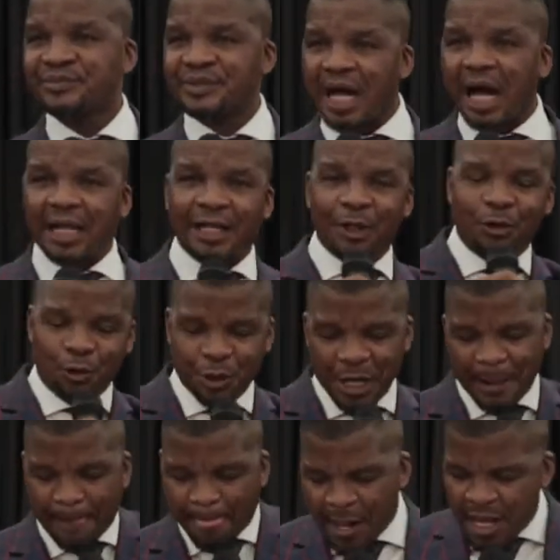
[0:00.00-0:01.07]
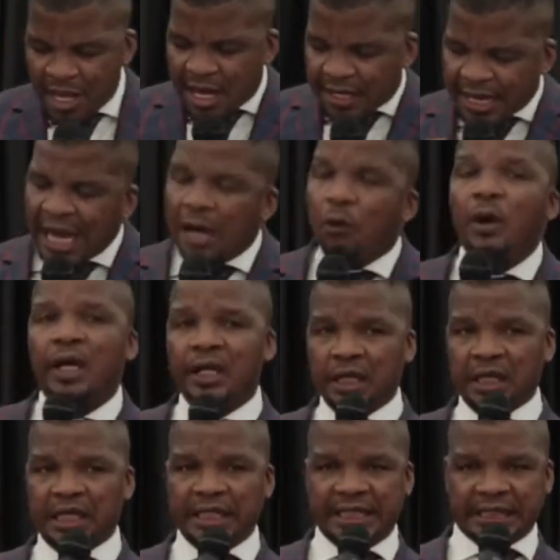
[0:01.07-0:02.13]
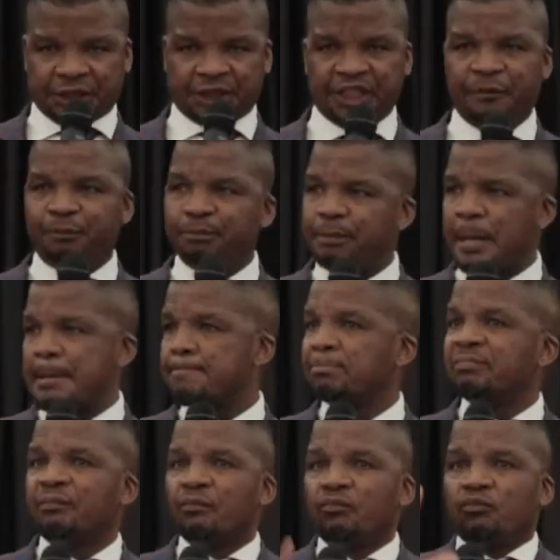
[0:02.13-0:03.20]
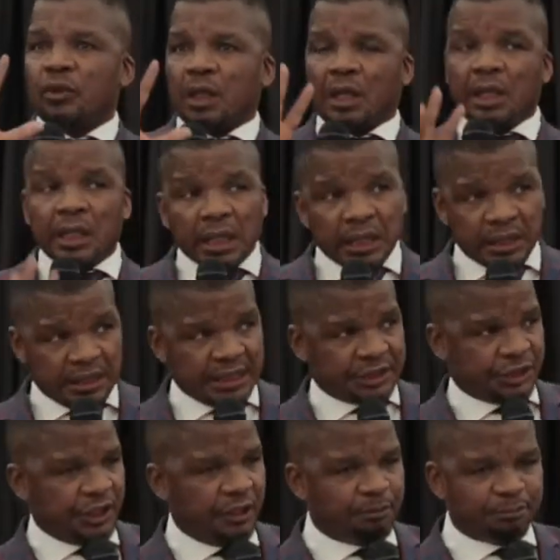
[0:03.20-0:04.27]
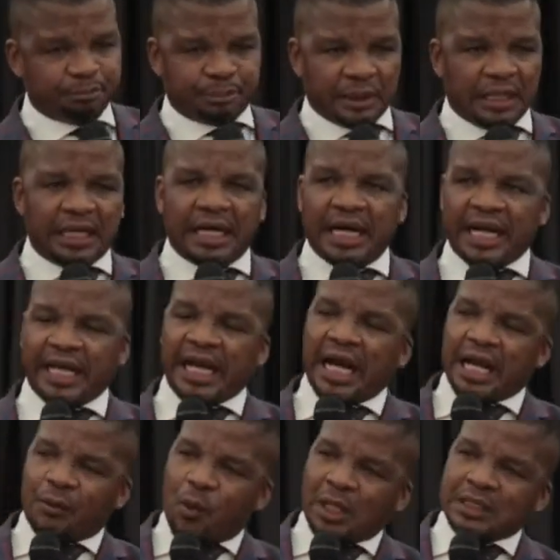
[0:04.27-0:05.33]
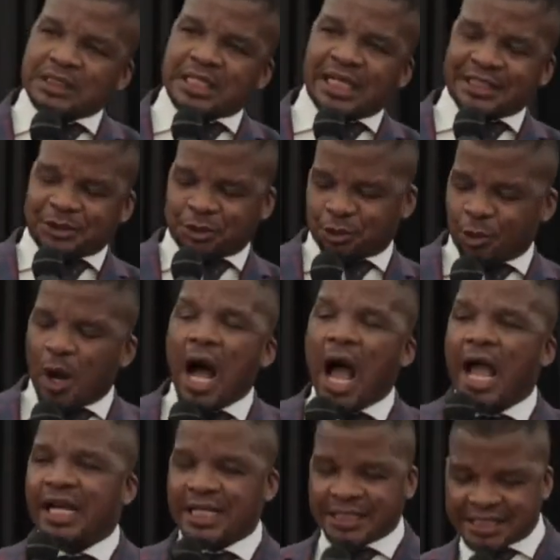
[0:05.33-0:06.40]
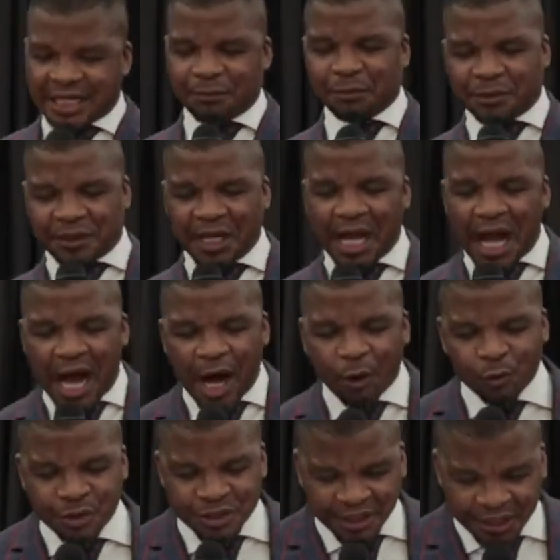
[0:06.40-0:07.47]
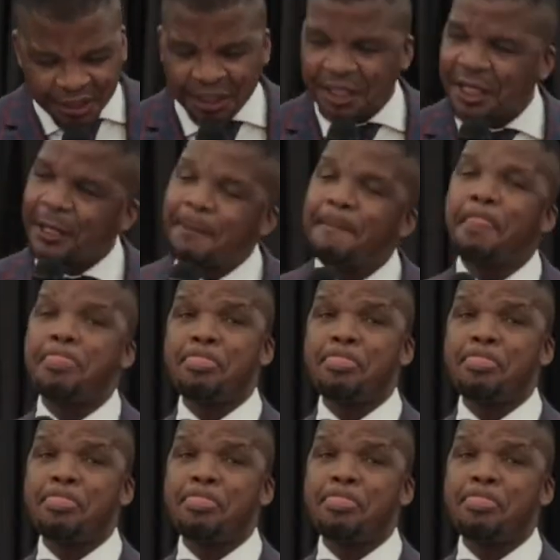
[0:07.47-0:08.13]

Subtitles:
Hallelujah. Now, in leadership, I want us to iron something out here.